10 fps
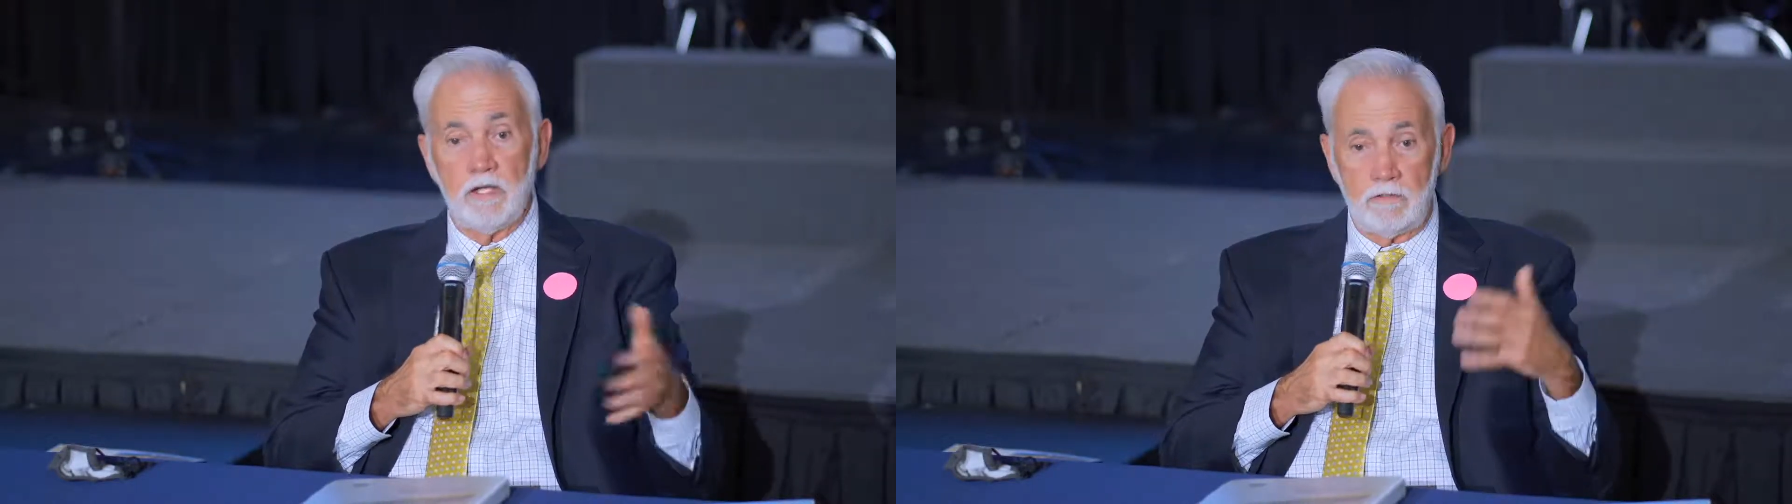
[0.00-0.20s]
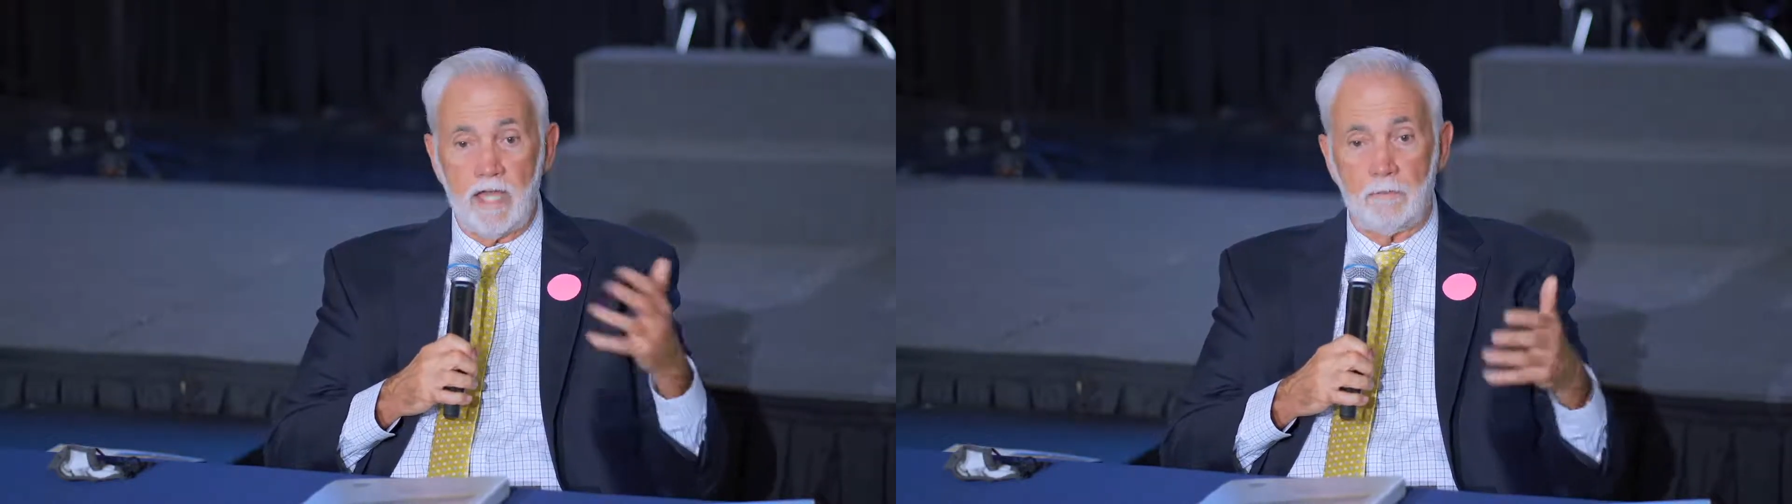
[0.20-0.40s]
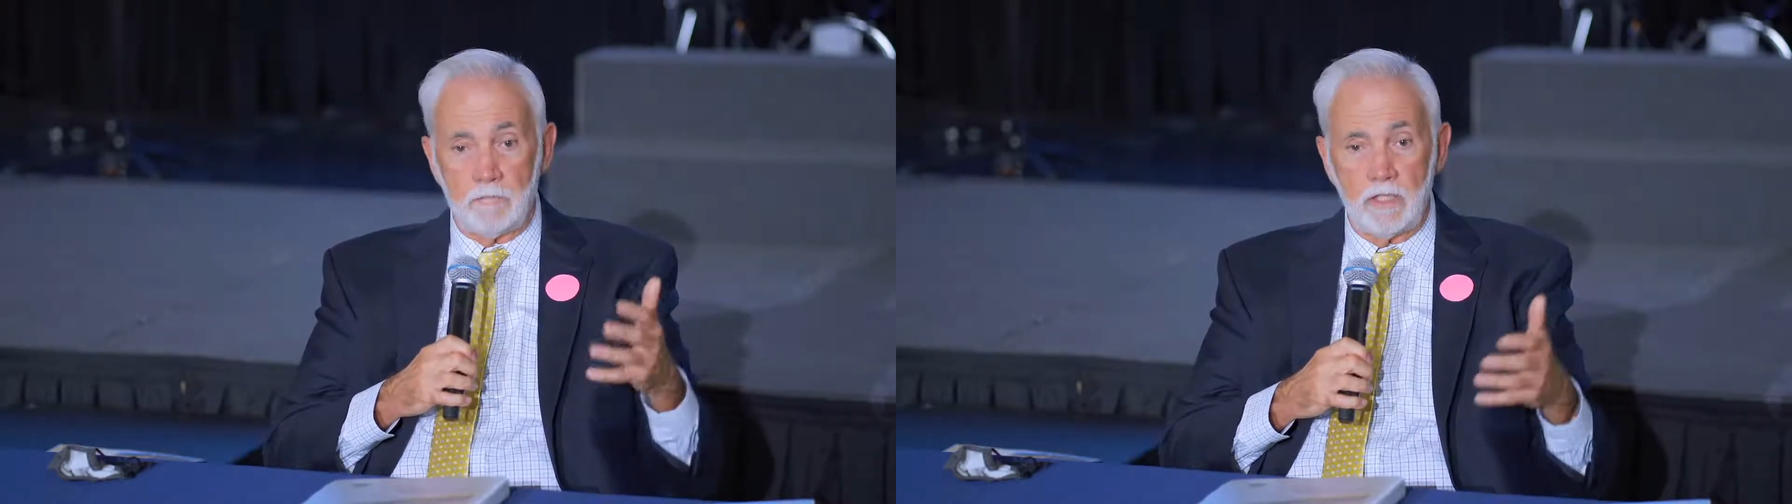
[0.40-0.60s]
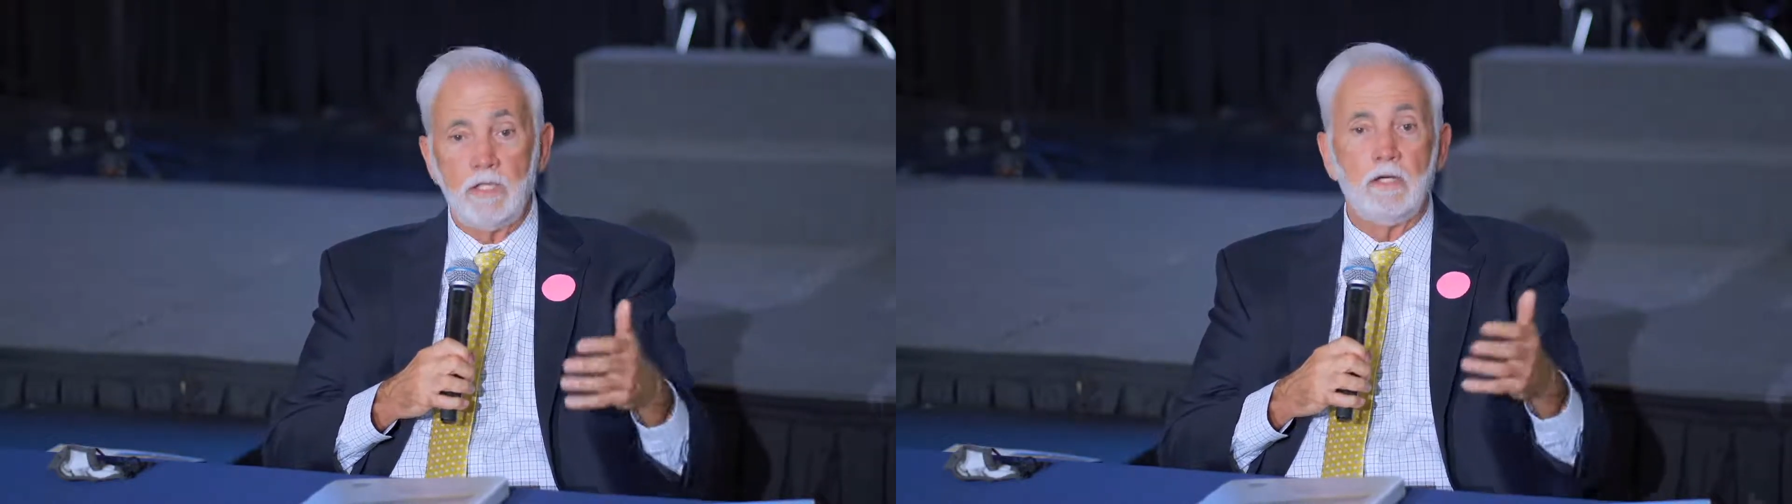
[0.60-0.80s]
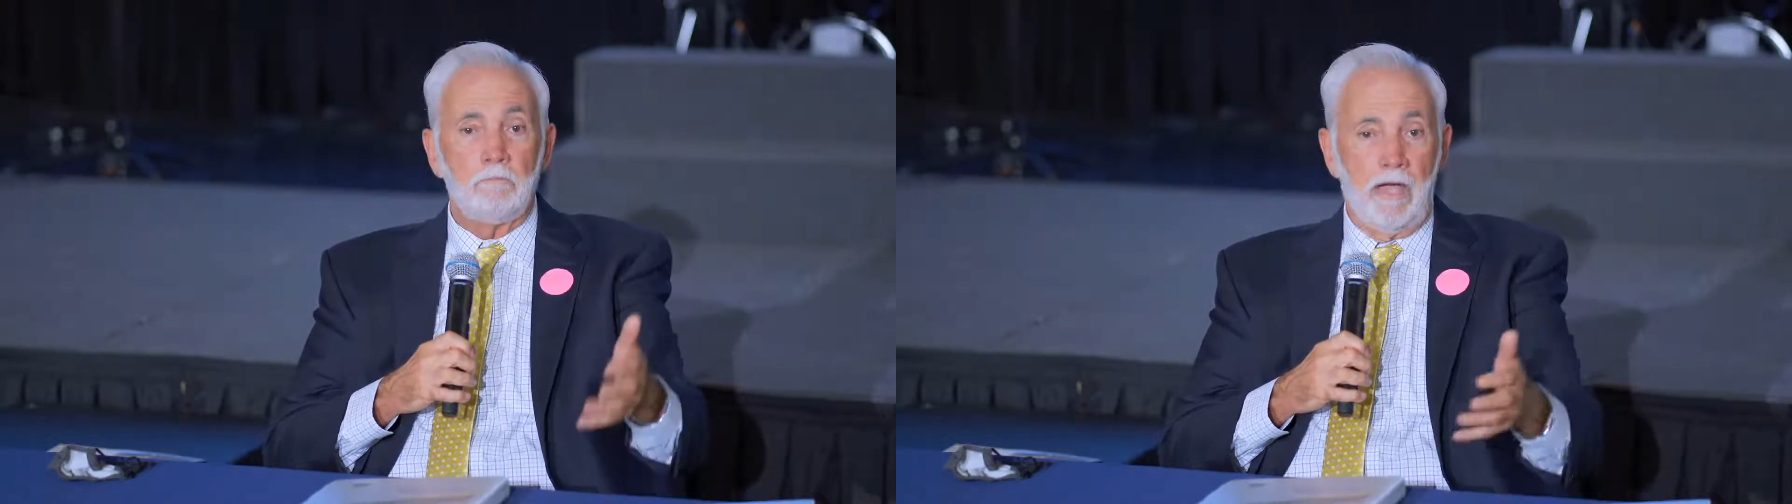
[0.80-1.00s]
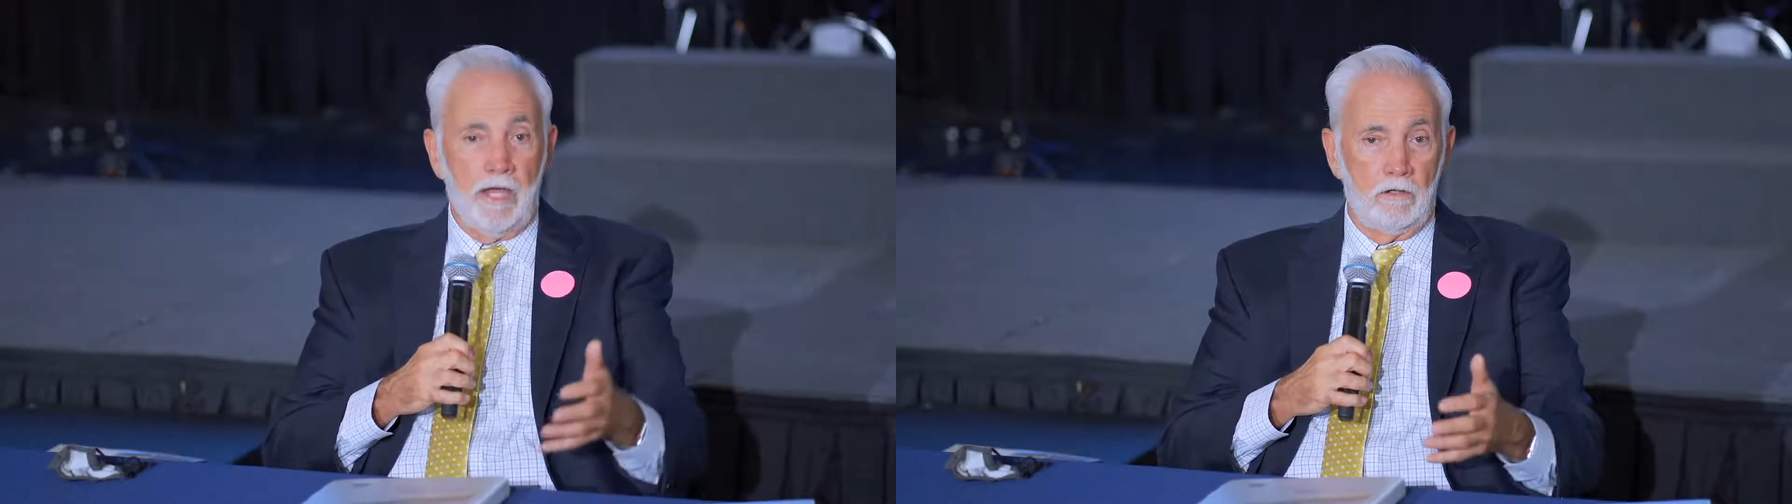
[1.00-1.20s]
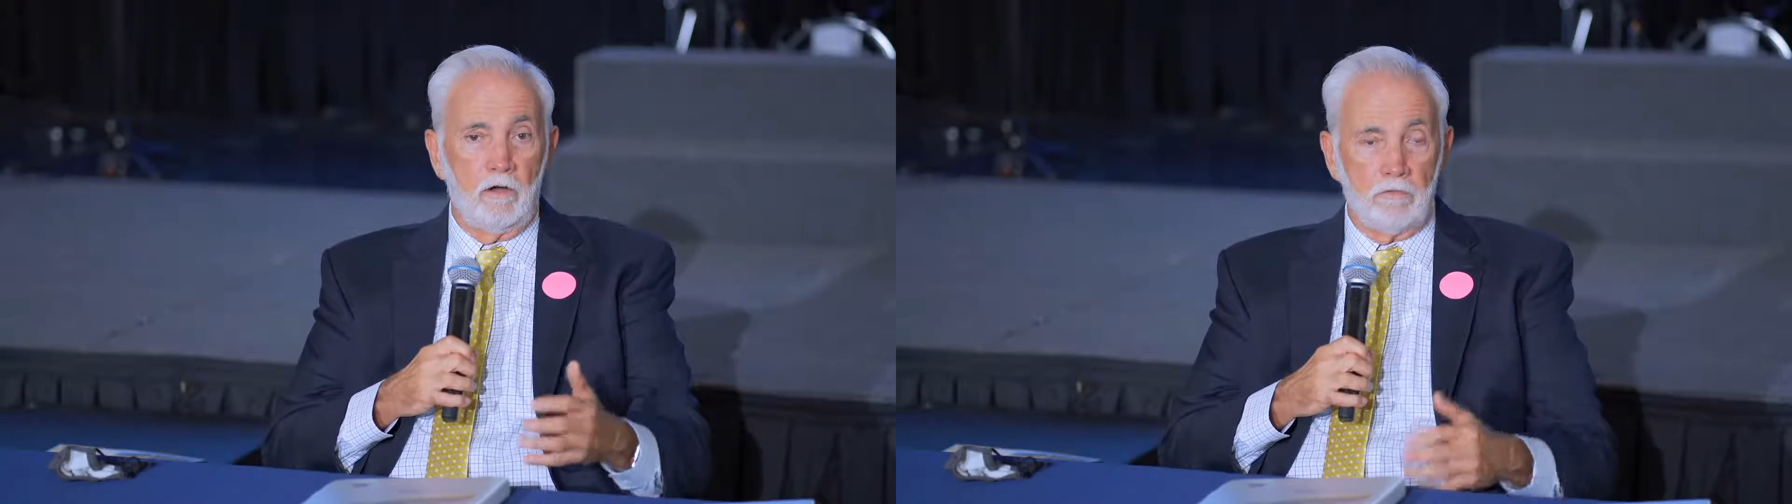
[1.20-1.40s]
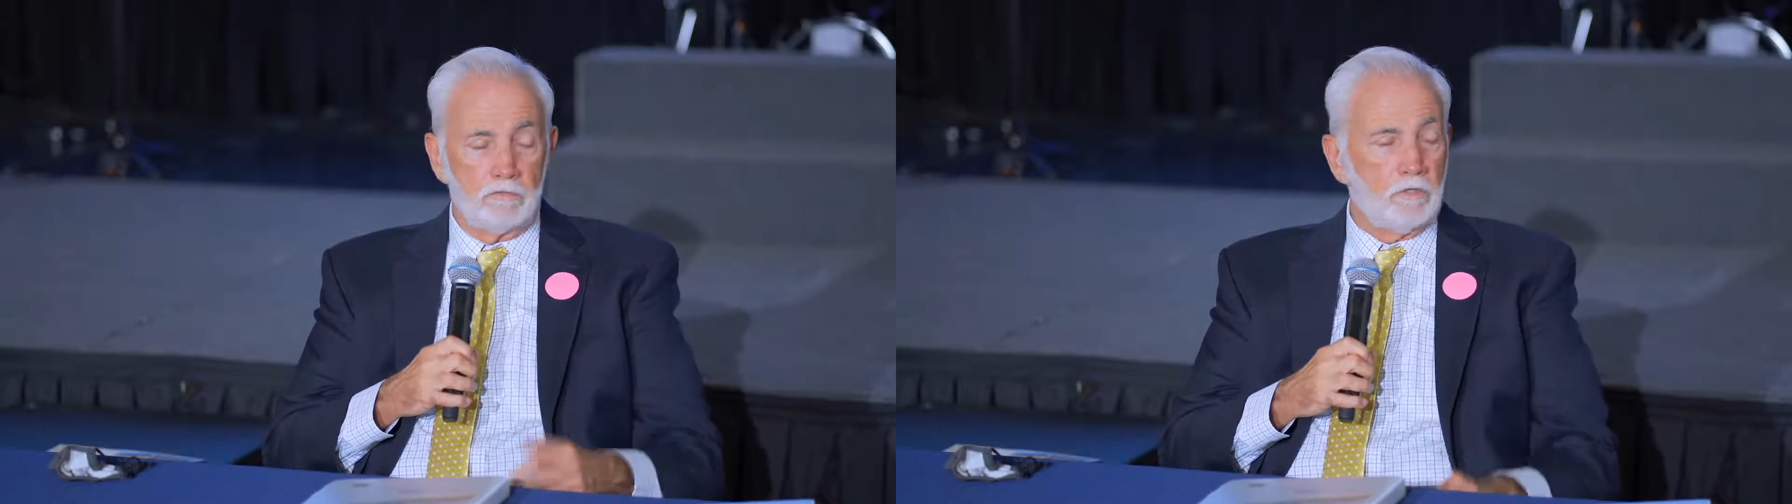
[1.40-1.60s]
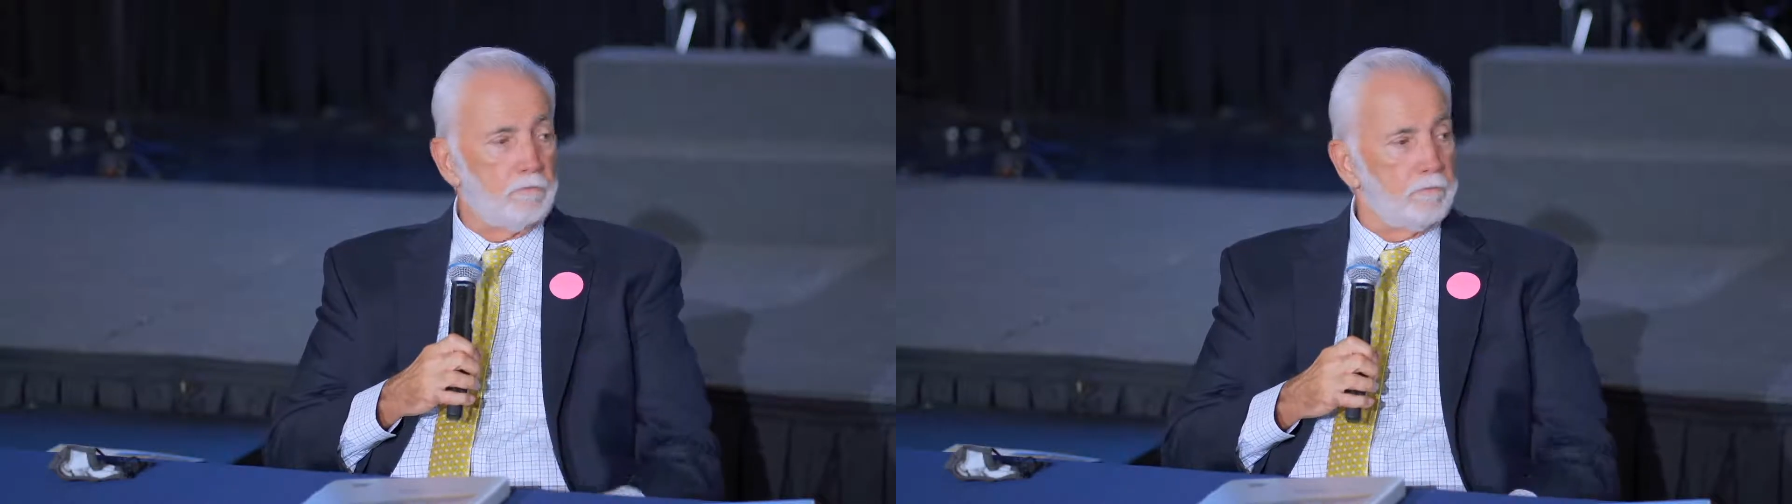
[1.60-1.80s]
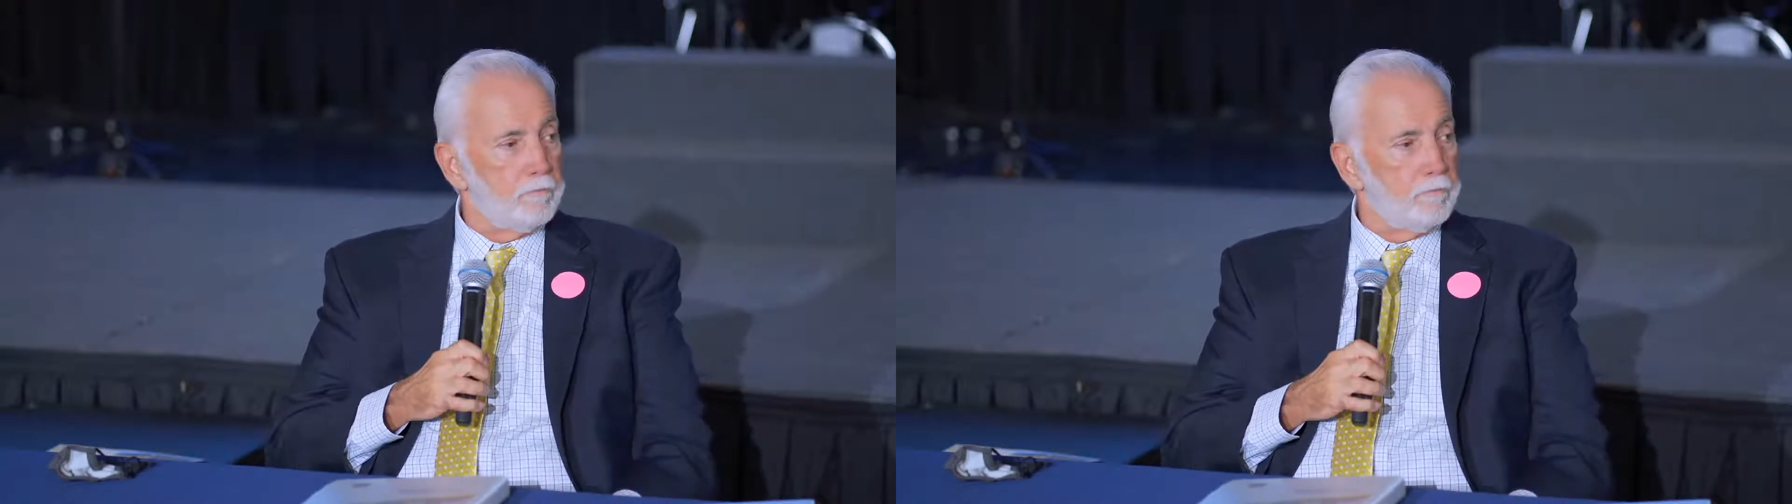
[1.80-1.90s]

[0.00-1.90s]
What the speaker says: a timely manner also.